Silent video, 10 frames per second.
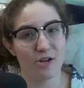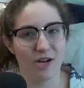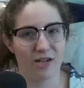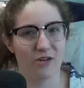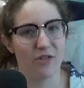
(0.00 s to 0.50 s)

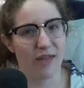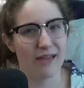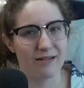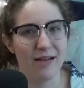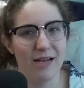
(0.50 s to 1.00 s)
doctor, and they
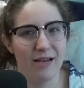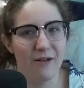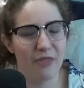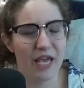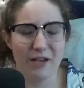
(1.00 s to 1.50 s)
can
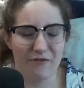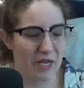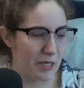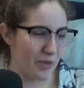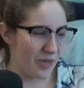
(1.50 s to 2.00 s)

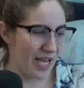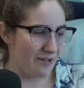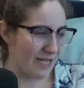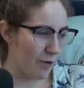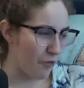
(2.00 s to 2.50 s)
figure something
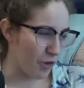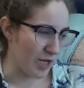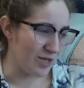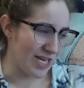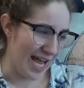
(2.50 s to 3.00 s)
else out for
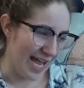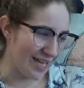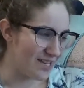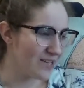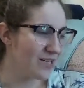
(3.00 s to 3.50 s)
you to
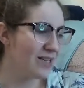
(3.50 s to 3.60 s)
take.